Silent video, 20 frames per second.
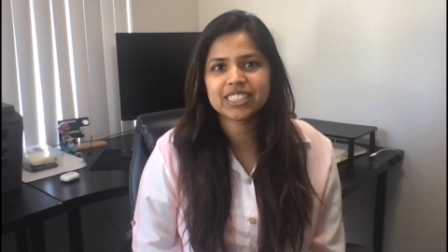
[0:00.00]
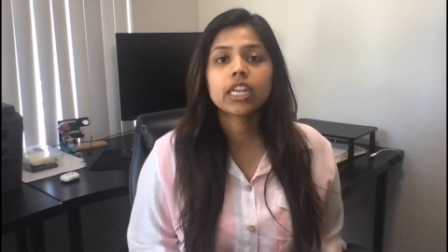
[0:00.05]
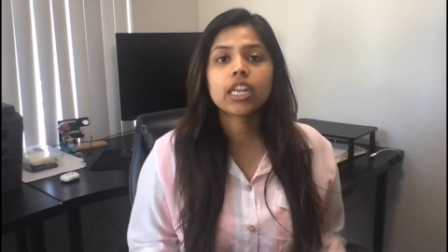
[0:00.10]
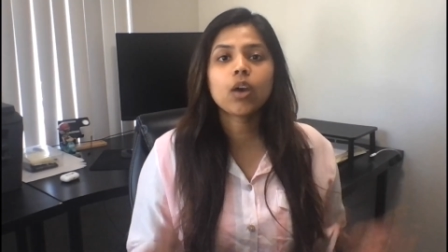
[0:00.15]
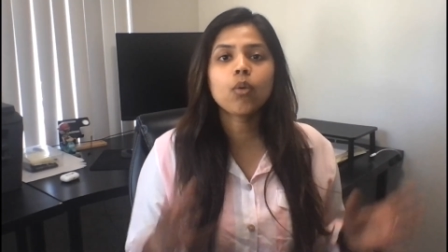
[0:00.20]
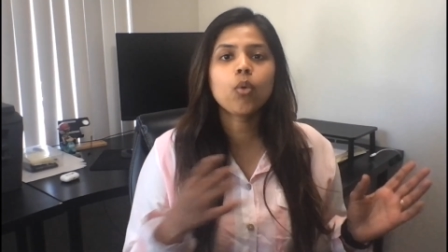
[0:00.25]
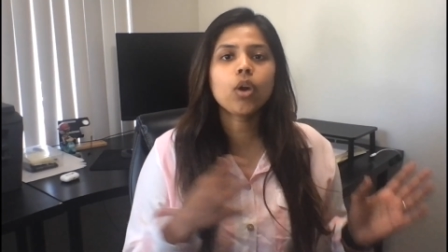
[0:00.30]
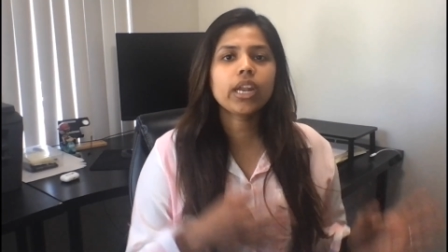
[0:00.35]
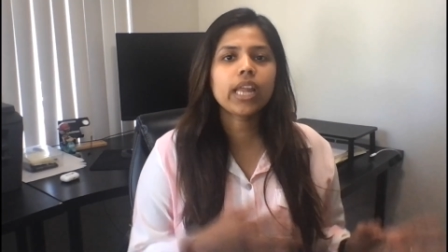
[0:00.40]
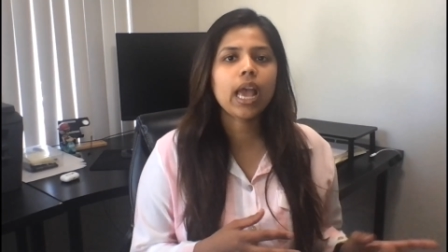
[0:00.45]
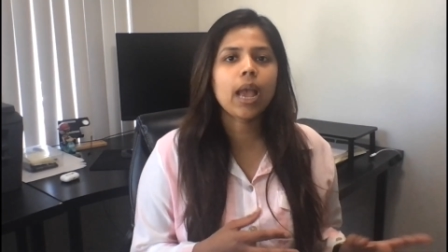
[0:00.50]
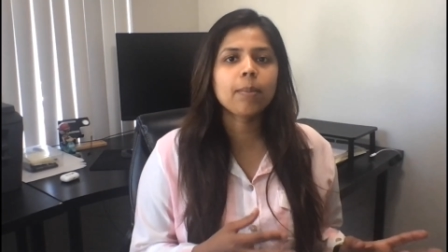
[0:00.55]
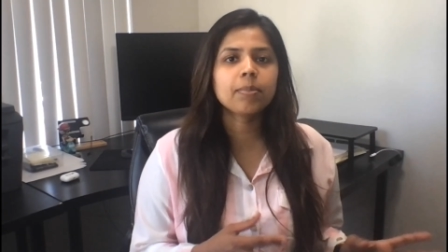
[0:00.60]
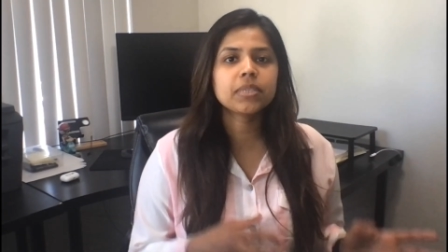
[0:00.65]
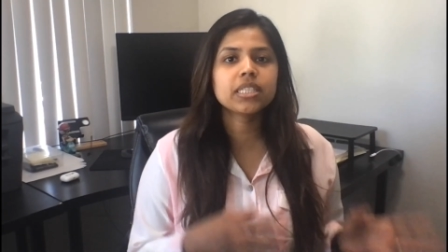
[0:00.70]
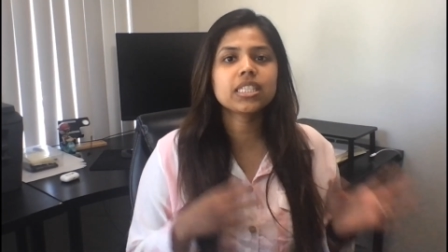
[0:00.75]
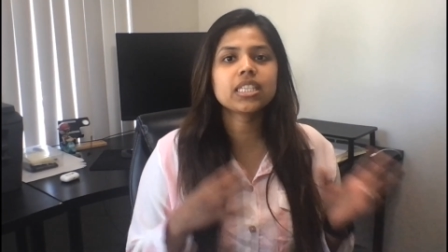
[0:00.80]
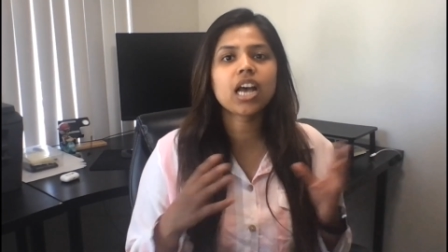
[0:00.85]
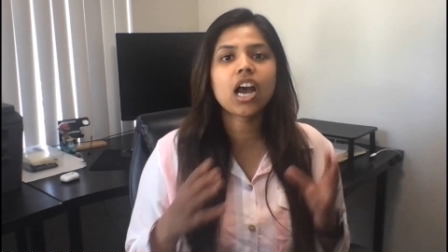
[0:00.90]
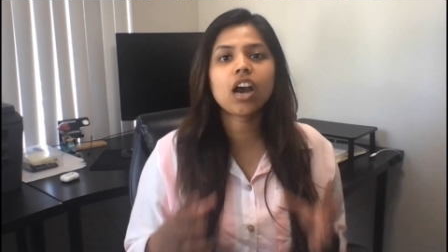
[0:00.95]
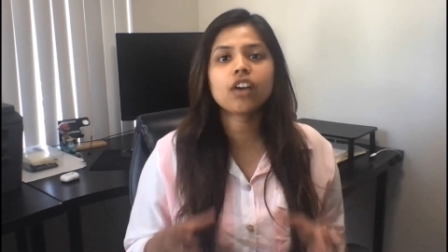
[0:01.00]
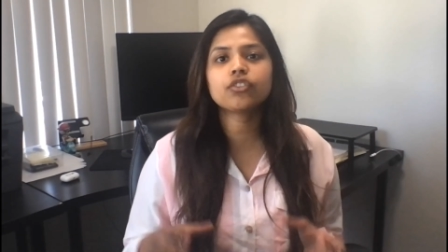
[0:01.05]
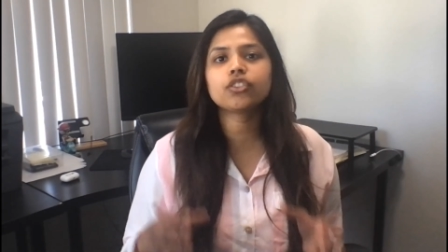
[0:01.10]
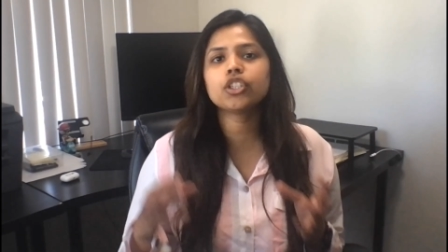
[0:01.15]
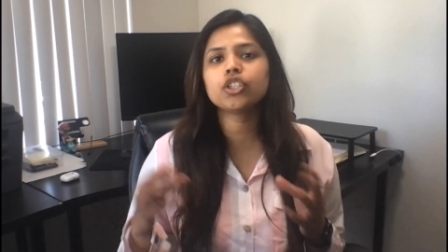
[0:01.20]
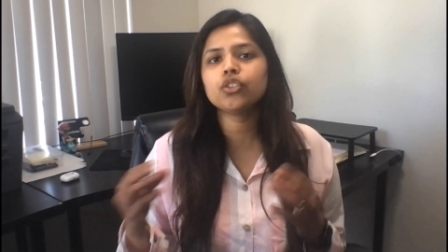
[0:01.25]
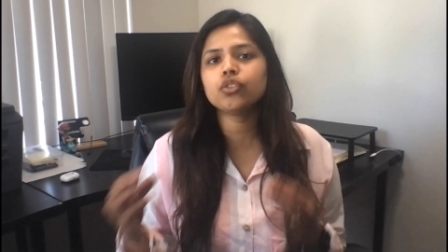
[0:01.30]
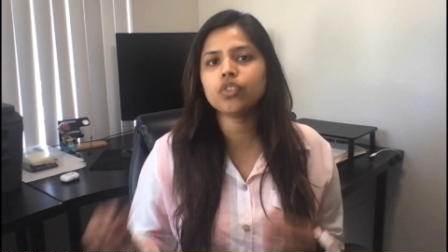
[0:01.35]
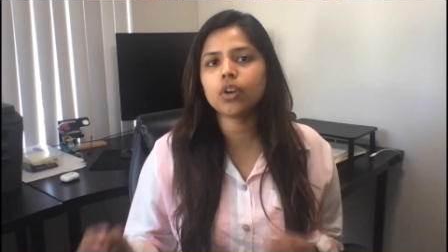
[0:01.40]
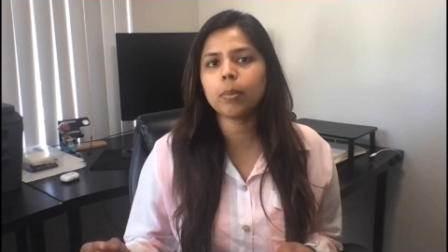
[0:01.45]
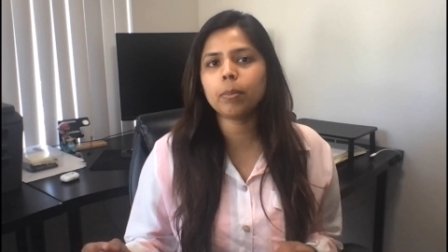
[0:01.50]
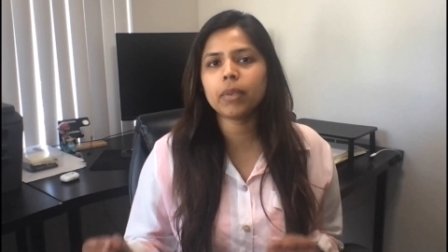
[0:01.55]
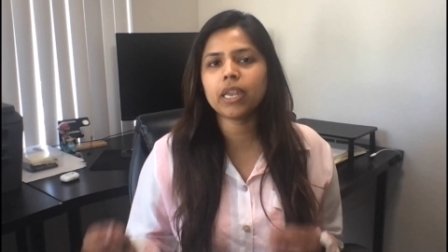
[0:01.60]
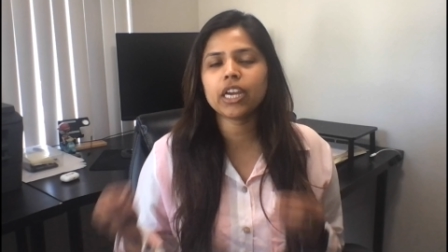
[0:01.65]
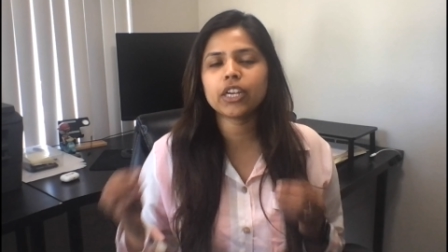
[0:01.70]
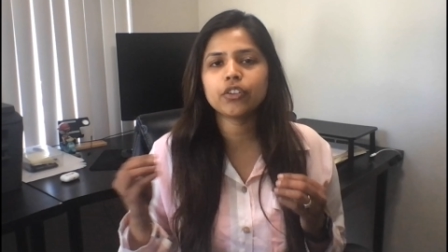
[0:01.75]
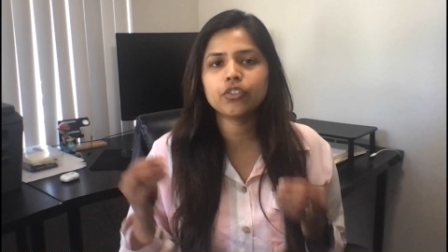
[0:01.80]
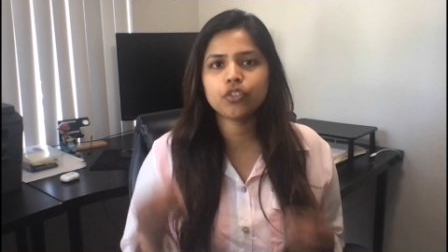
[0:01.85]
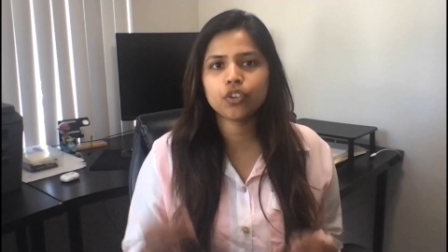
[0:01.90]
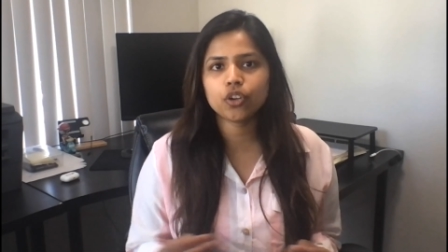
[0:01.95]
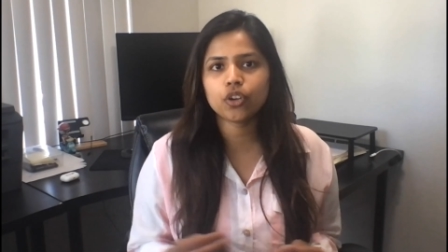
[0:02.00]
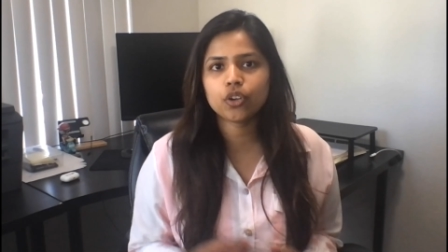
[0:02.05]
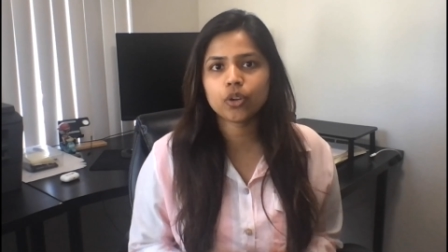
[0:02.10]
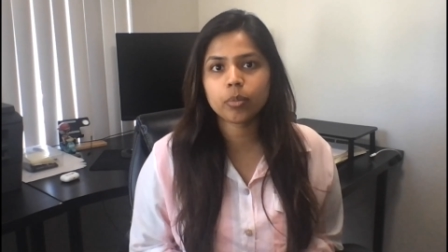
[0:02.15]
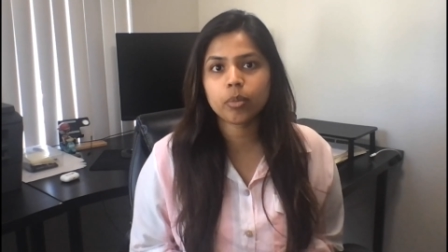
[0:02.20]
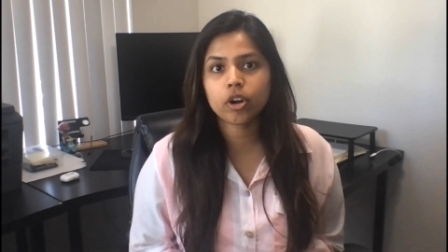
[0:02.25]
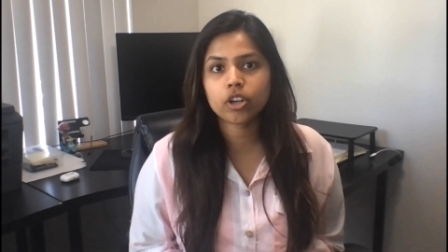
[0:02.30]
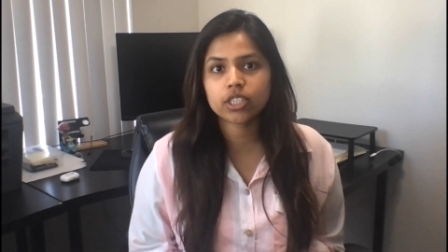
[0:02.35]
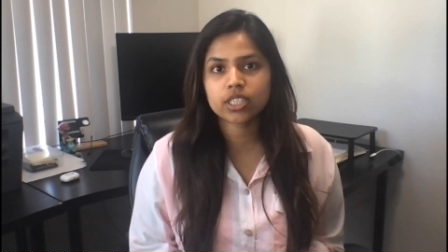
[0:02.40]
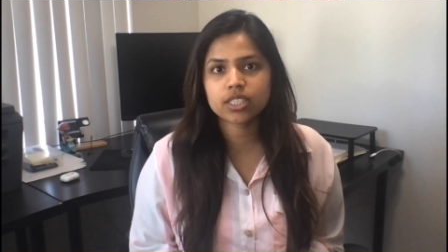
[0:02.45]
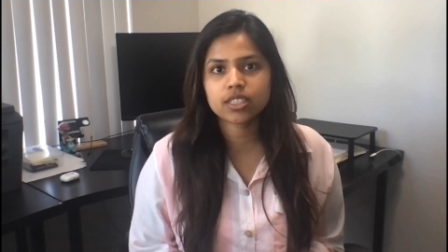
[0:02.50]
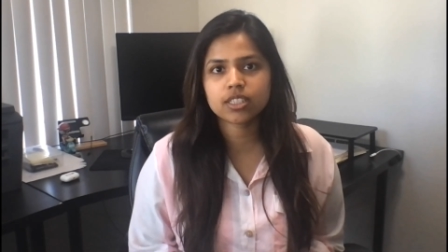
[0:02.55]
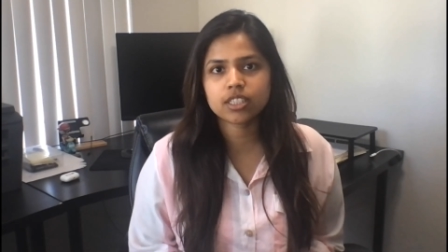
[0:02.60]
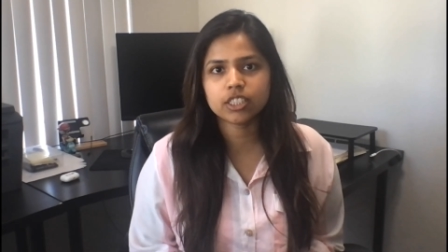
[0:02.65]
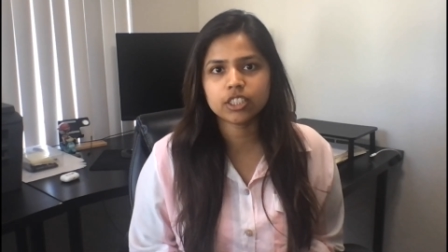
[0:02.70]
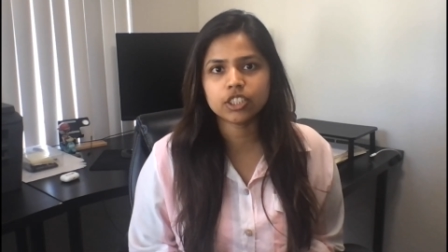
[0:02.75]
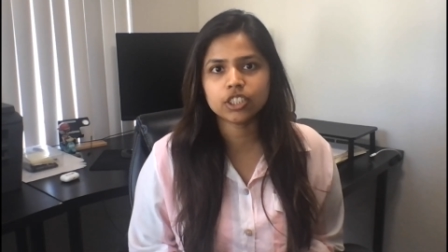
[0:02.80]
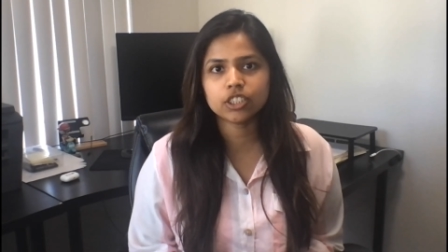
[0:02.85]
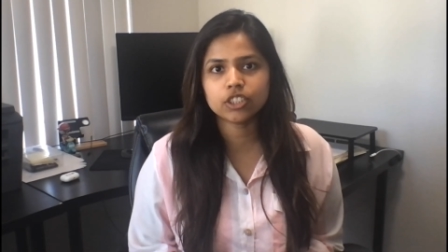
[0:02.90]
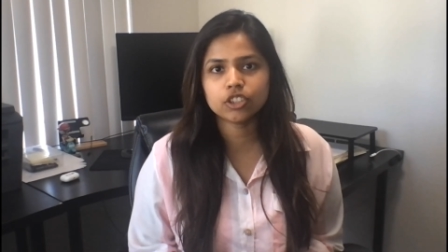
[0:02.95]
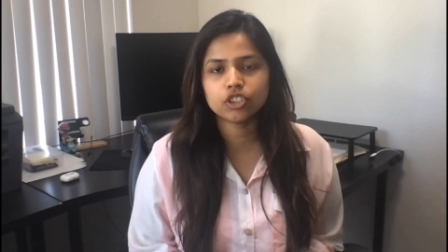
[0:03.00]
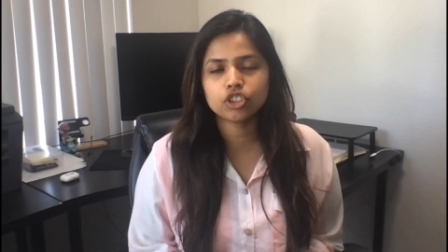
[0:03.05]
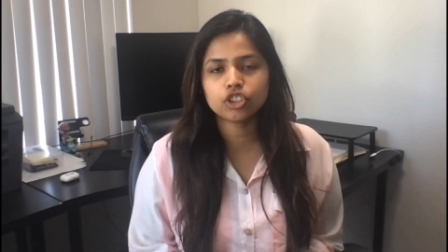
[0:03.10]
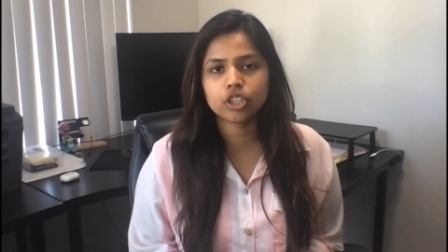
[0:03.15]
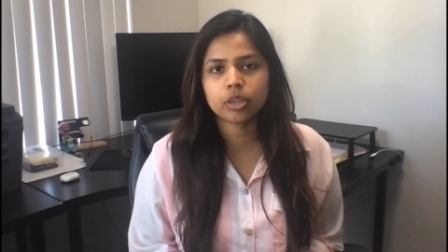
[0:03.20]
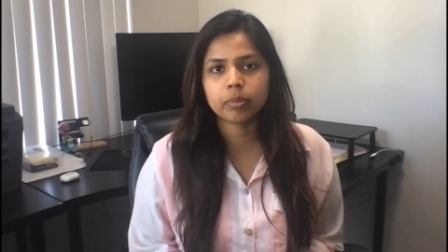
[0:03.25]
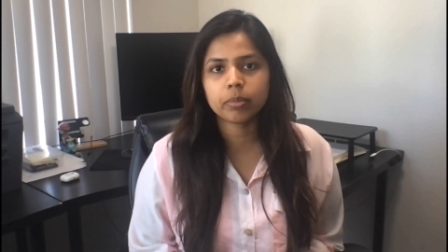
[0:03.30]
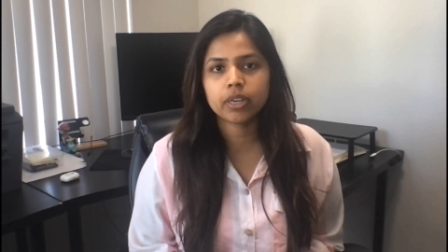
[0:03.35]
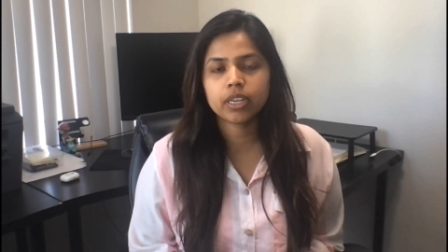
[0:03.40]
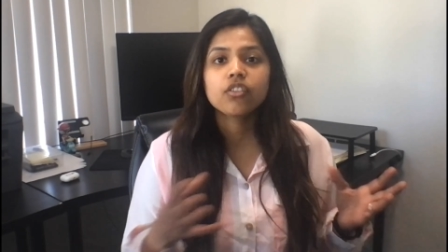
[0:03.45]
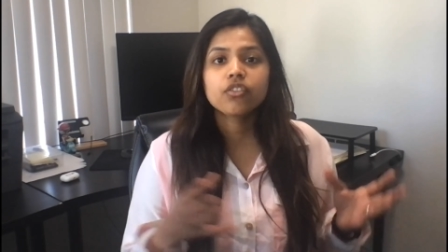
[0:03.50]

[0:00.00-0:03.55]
Now, what happens after you've applied for your robotics internship?